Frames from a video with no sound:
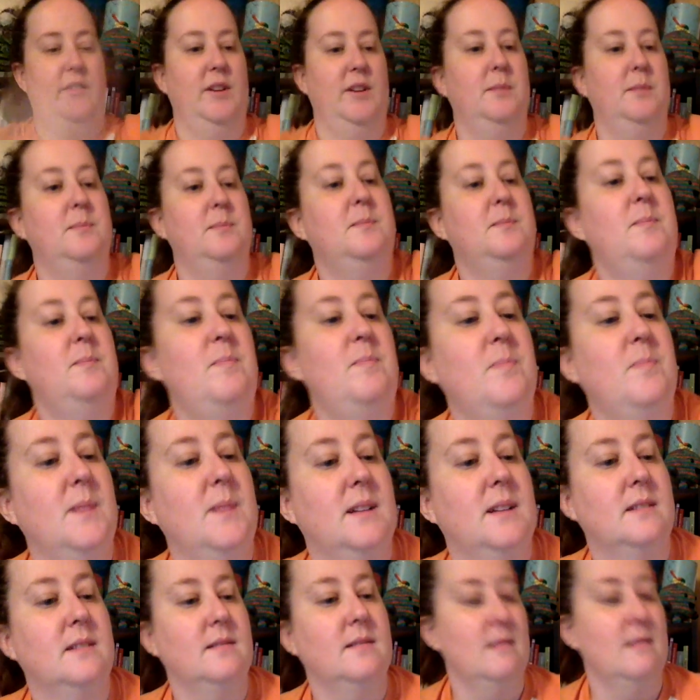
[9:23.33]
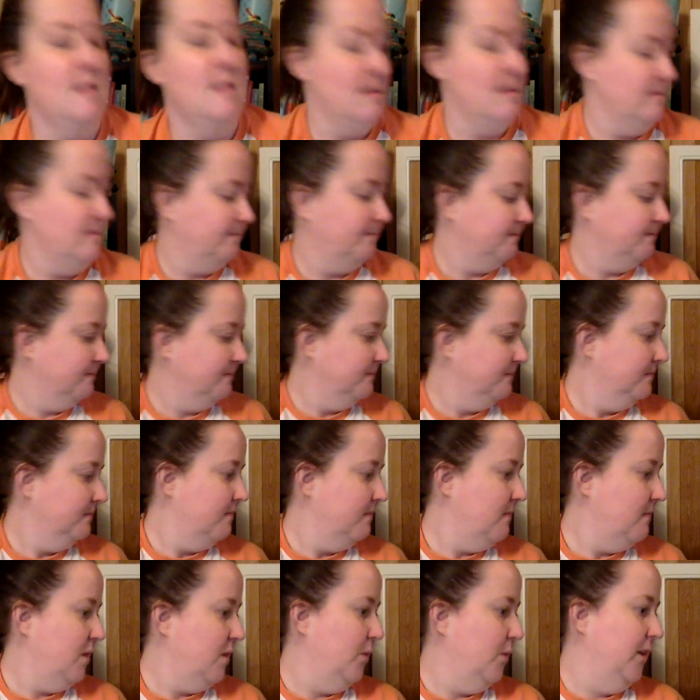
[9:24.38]
it.
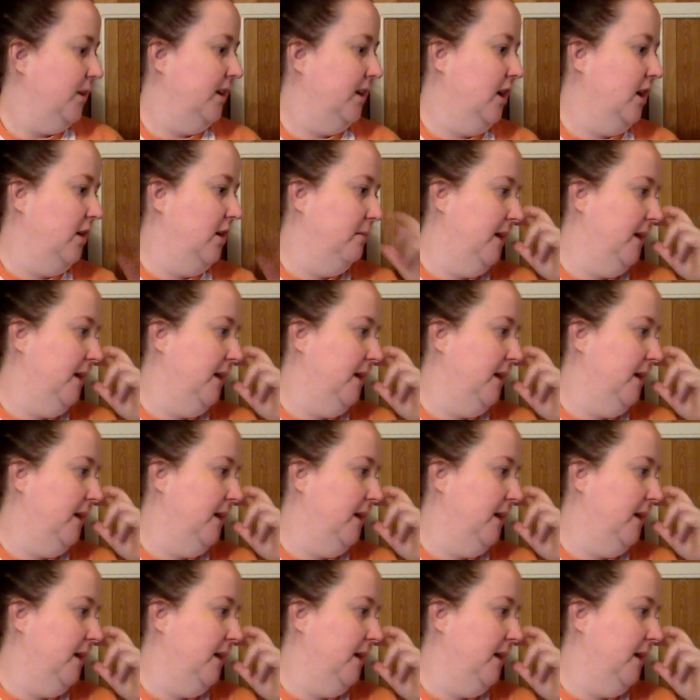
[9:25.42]
Where you going,